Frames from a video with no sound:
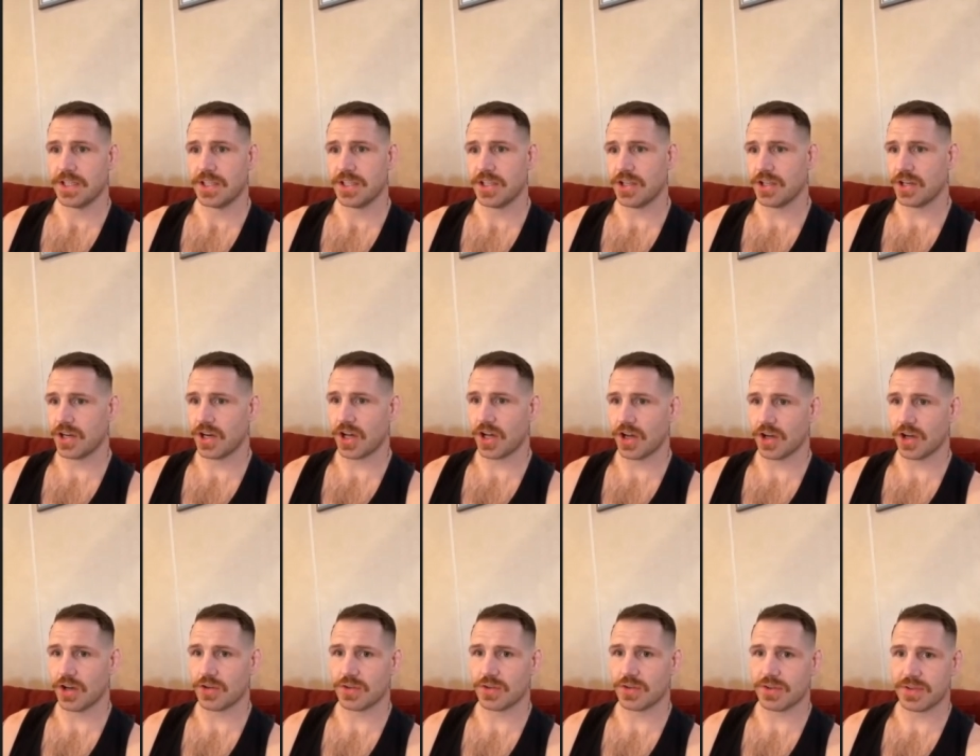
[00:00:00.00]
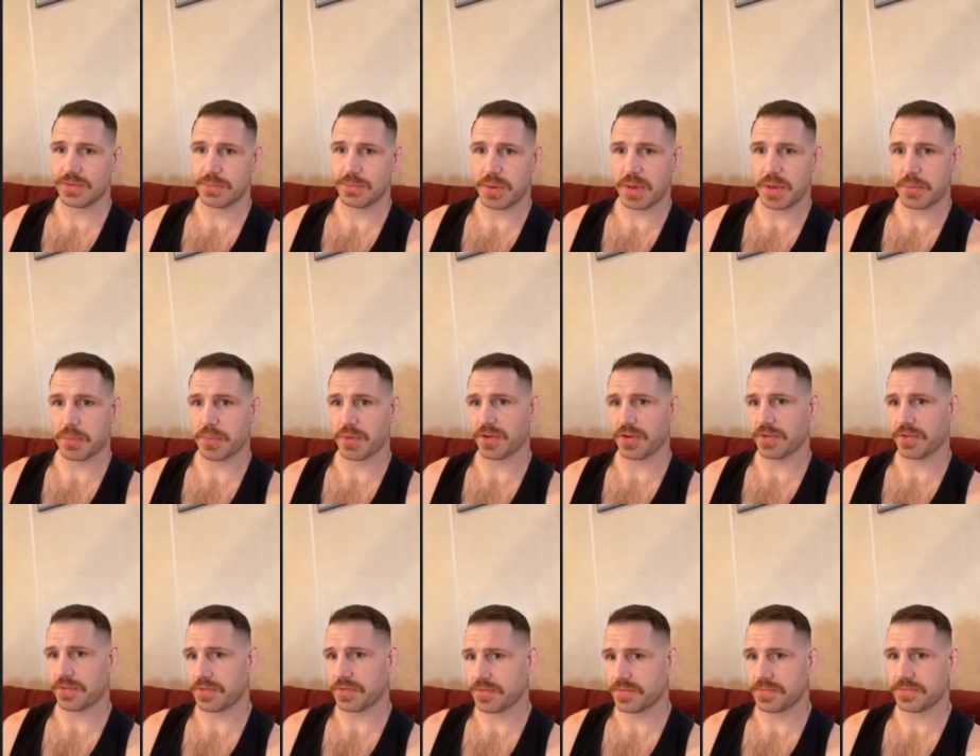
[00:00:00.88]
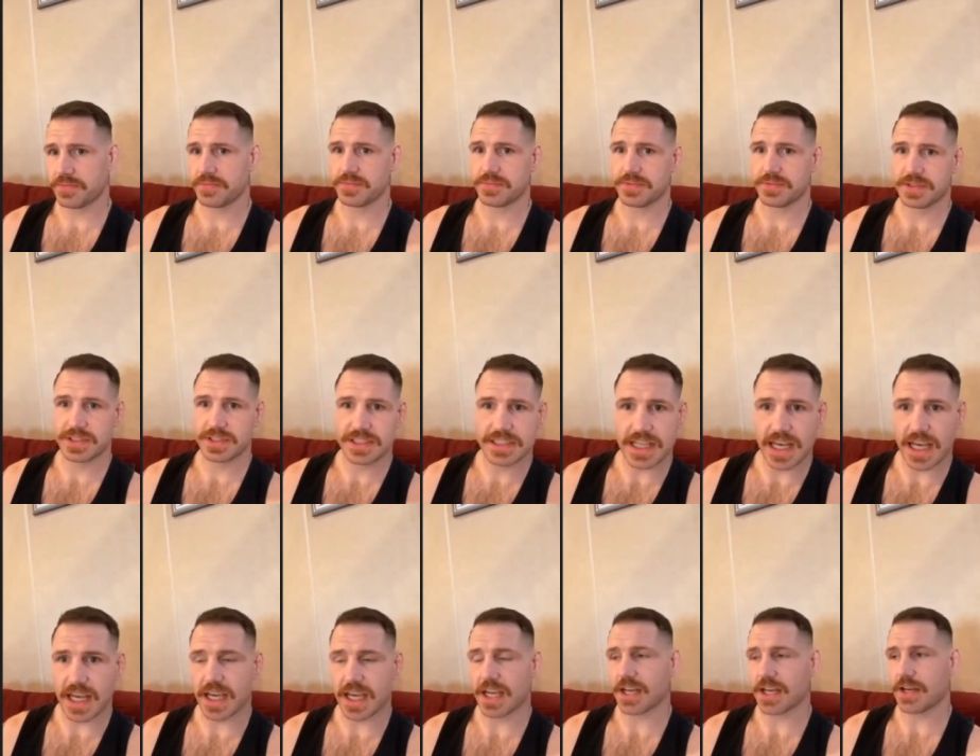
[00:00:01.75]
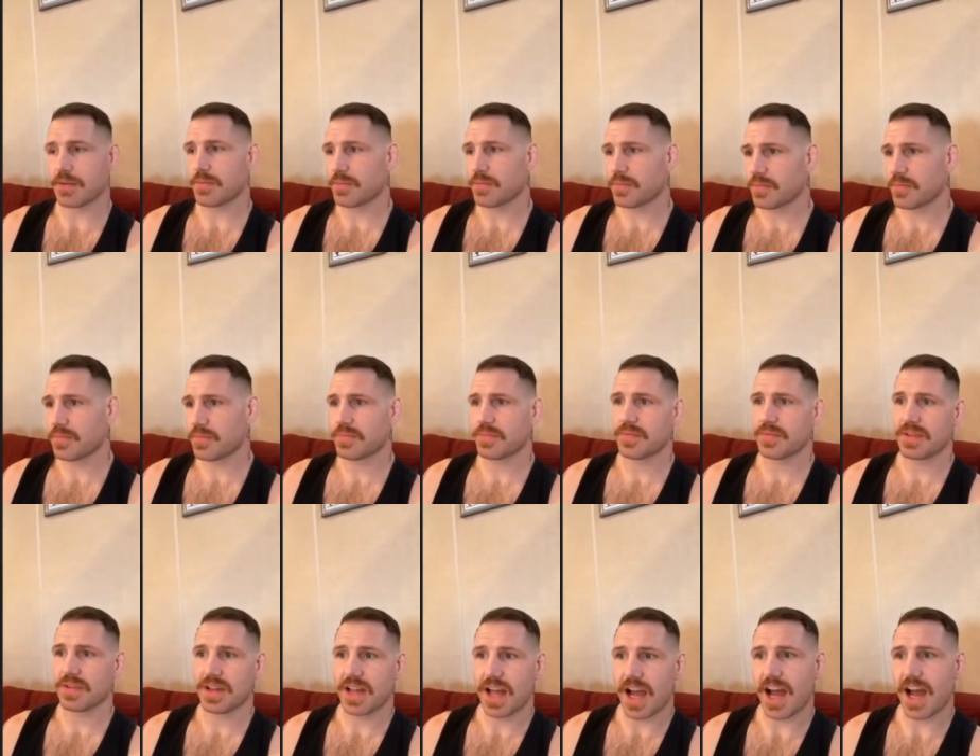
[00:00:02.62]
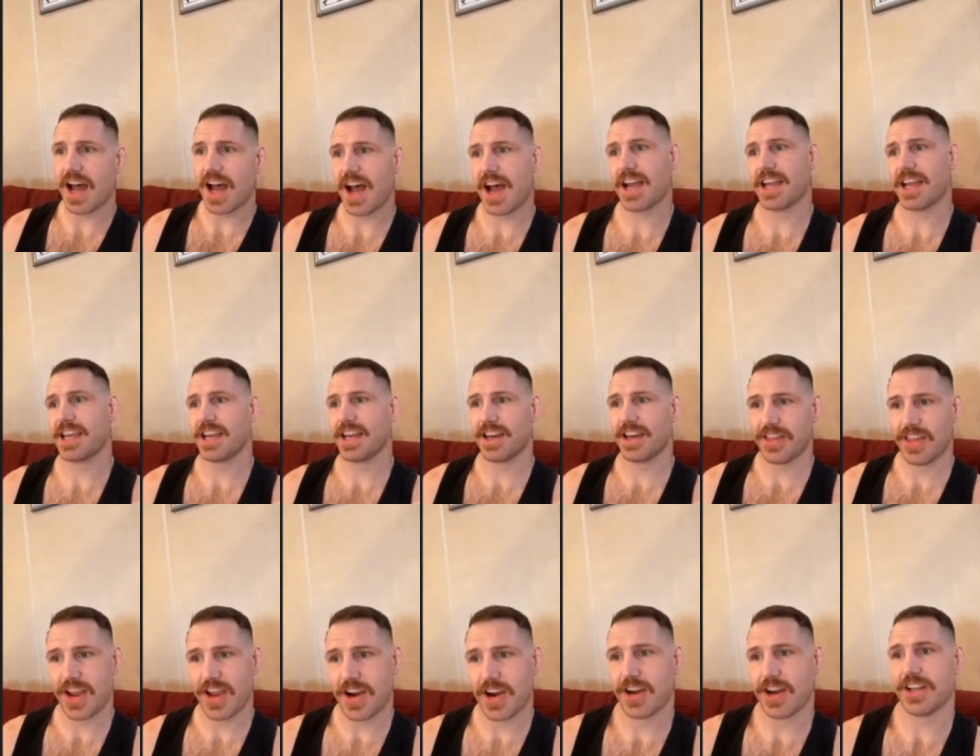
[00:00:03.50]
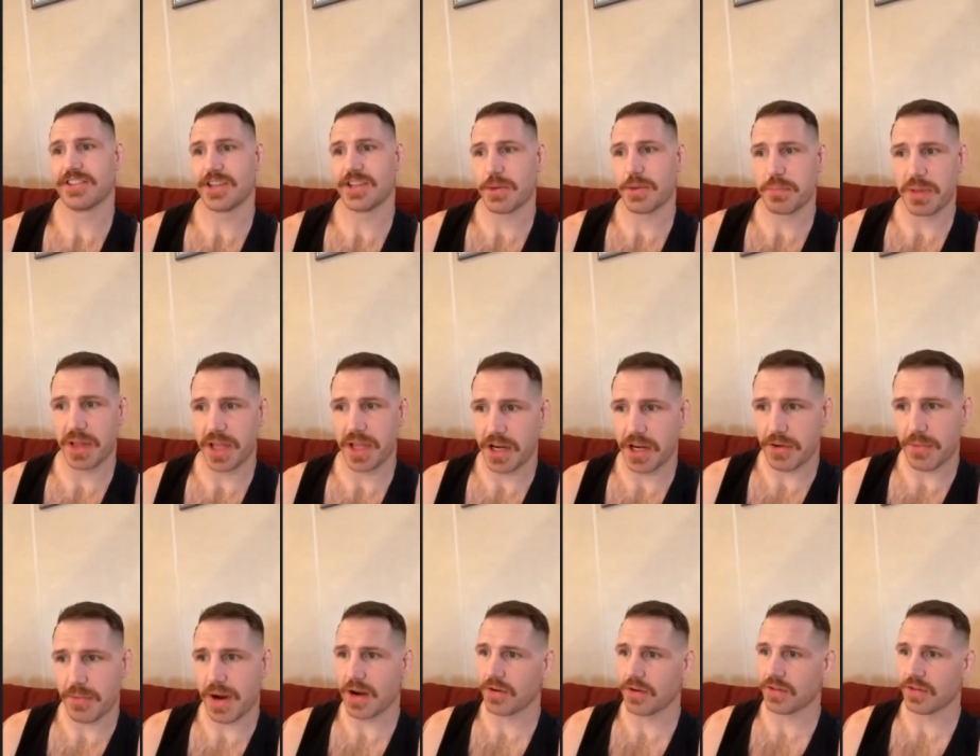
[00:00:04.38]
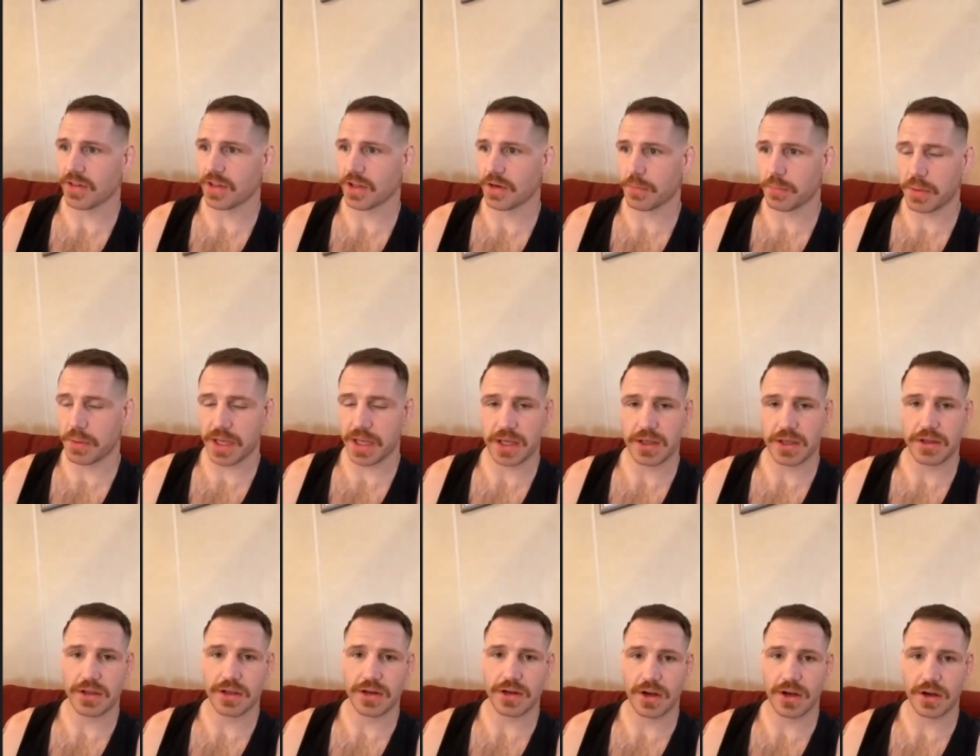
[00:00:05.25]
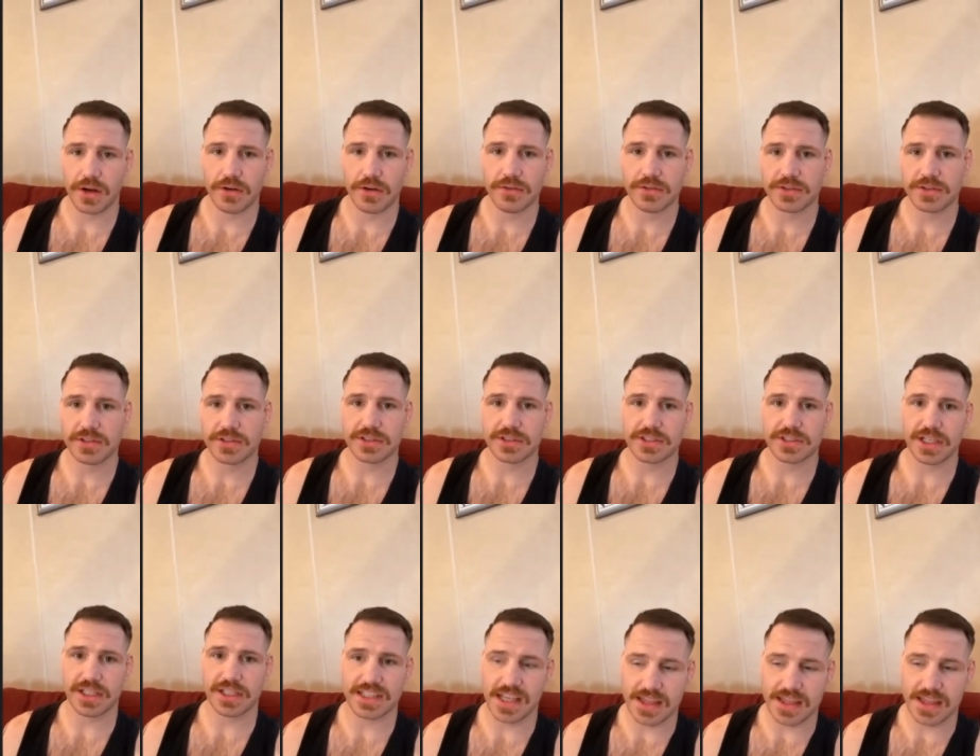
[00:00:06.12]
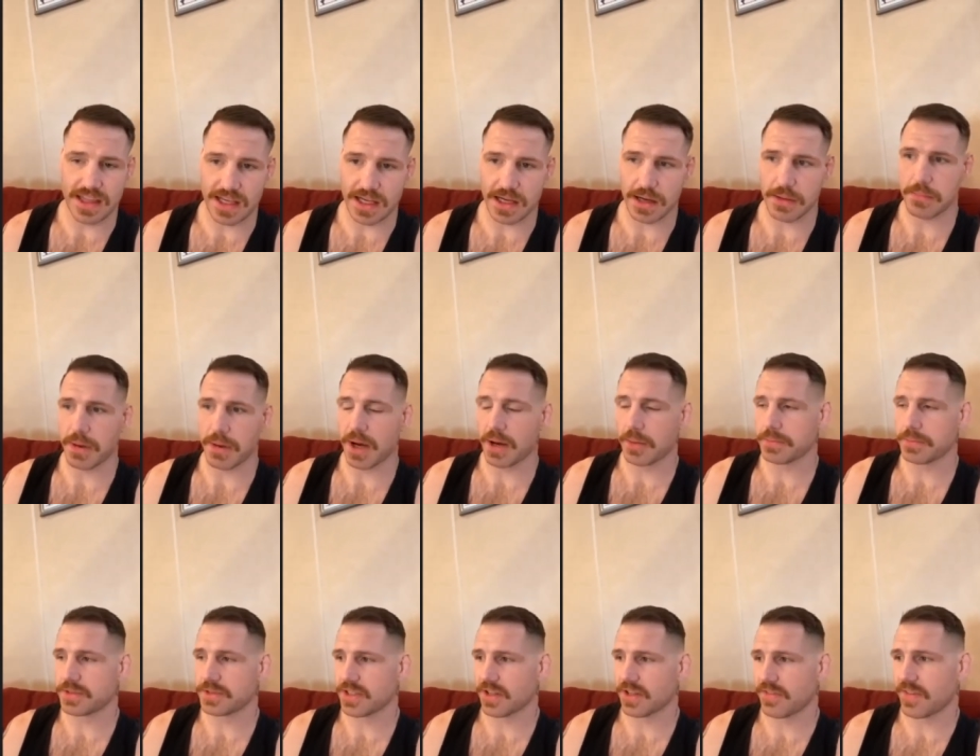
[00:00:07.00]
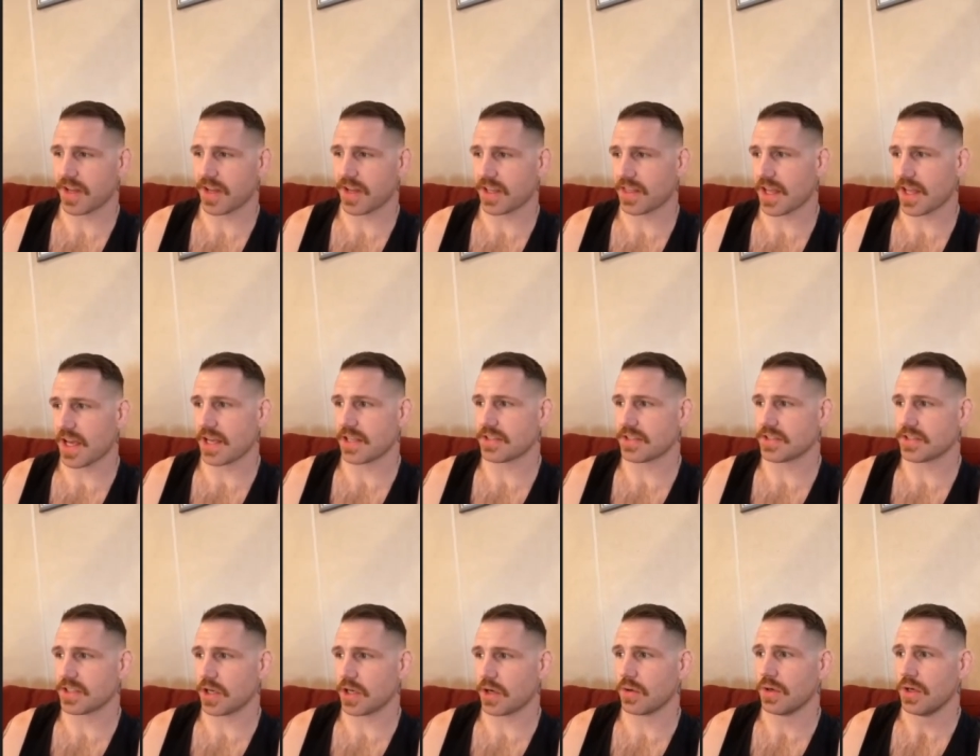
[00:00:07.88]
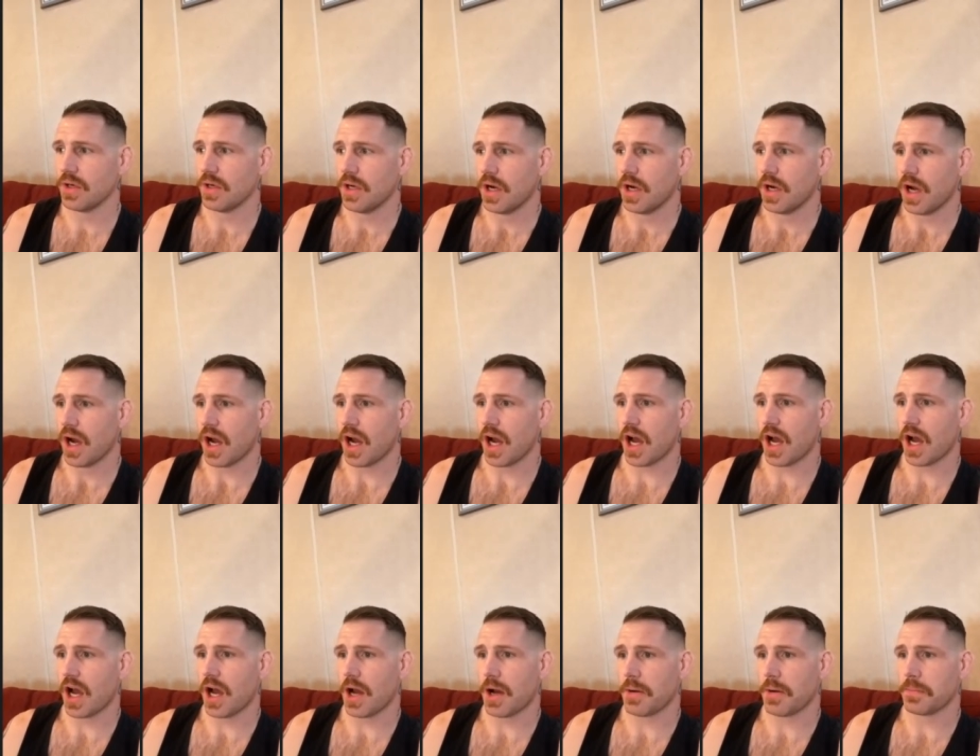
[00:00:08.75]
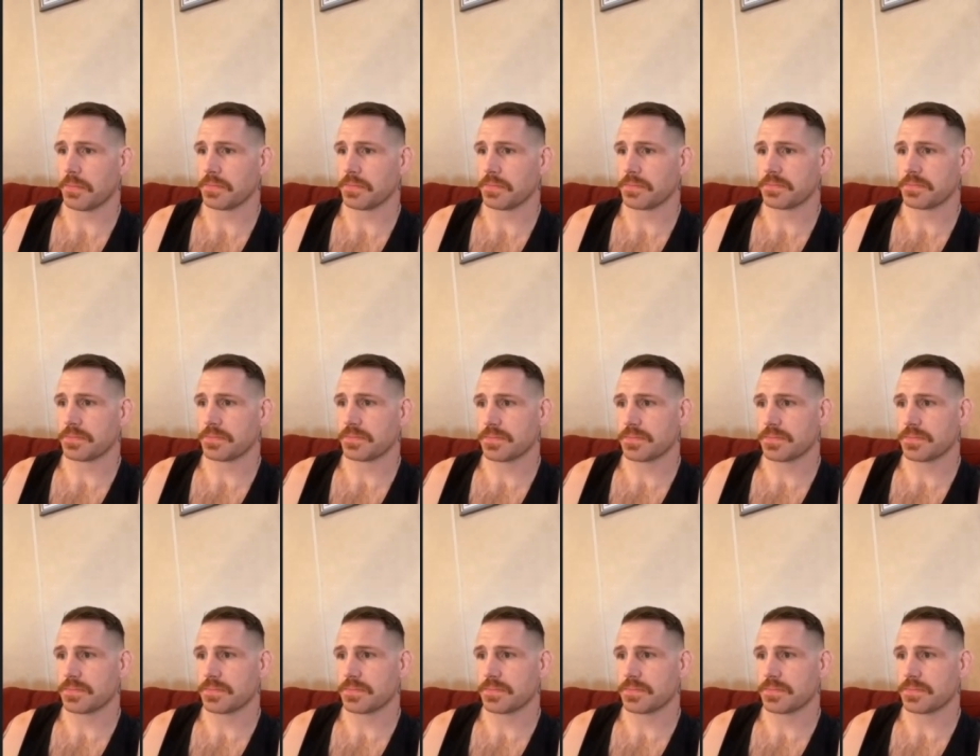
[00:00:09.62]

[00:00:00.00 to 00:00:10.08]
you know, people have said uh, I get in there and I start playing around a little bit, you know, because I think I'm up, stuff like that. So um,